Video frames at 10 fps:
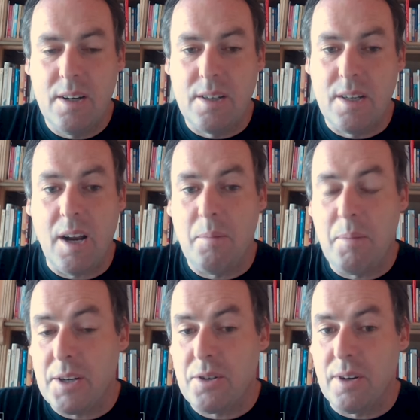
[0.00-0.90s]
There's a lot of
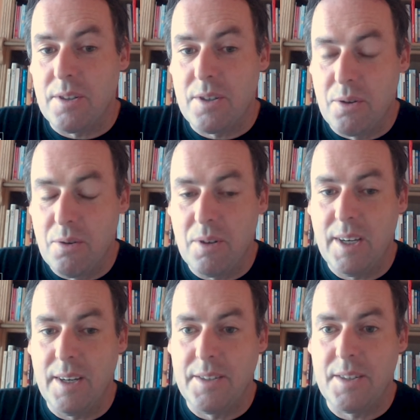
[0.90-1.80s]
pressure on school
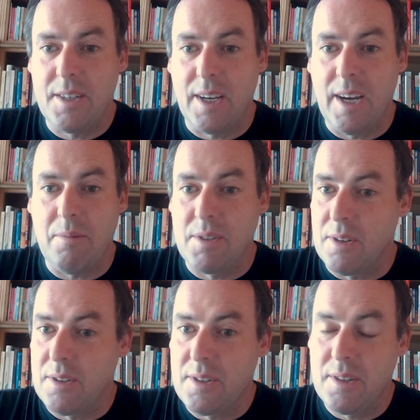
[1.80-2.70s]
kids to get
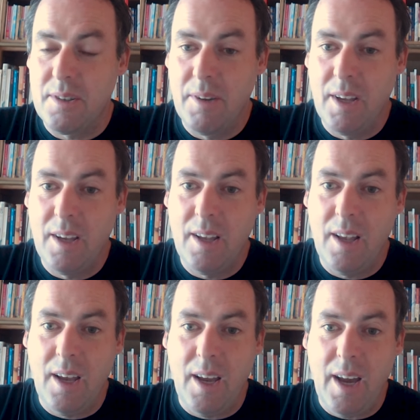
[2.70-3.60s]
results.
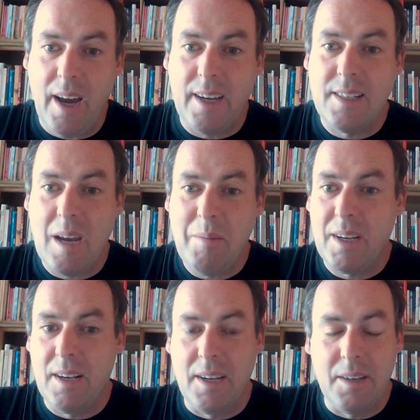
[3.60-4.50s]

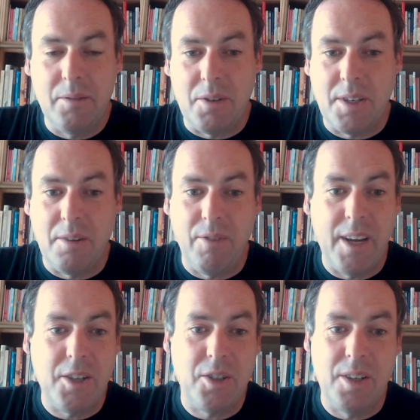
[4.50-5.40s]
Academically, there's
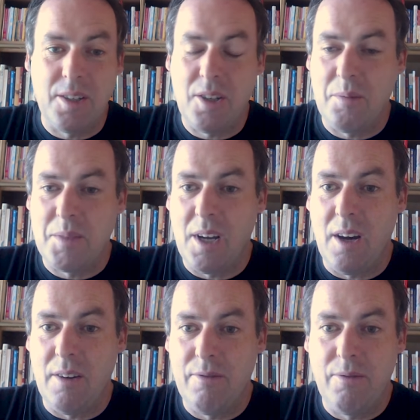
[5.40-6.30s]
inflation in terms
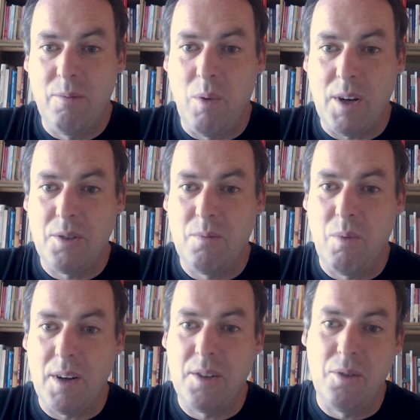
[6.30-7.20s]
of what,
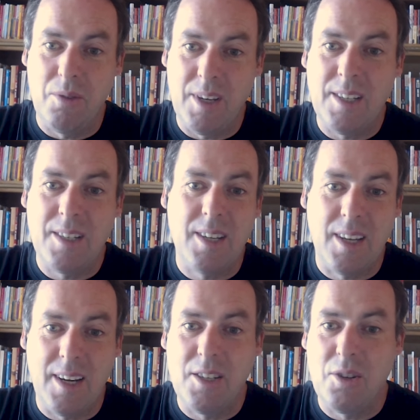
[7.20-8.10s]
what you need to
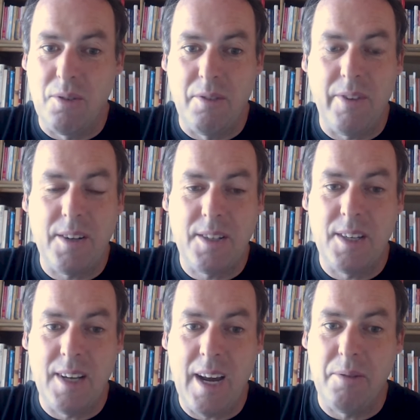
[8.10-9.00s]
get into university
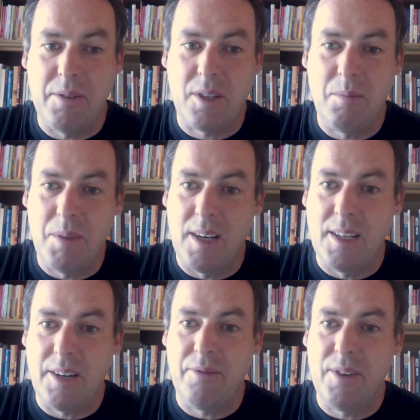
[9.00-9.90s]
now is completely
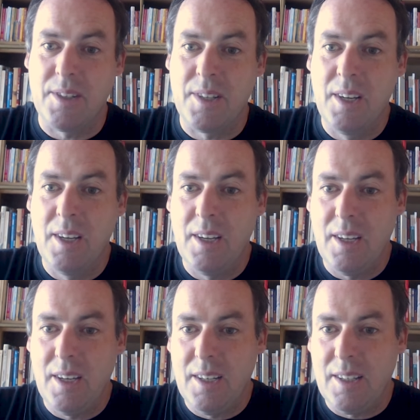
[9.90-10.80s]
different
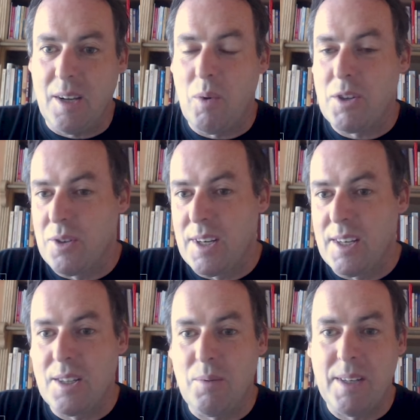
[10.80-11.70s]
than what you
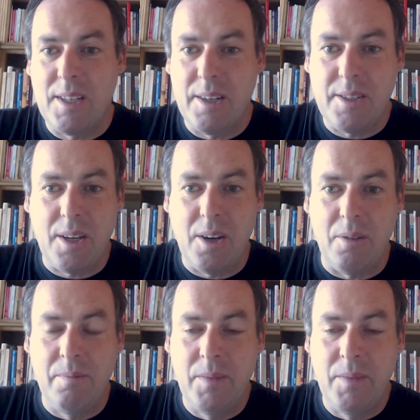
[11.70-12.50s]
needed 20 years ago.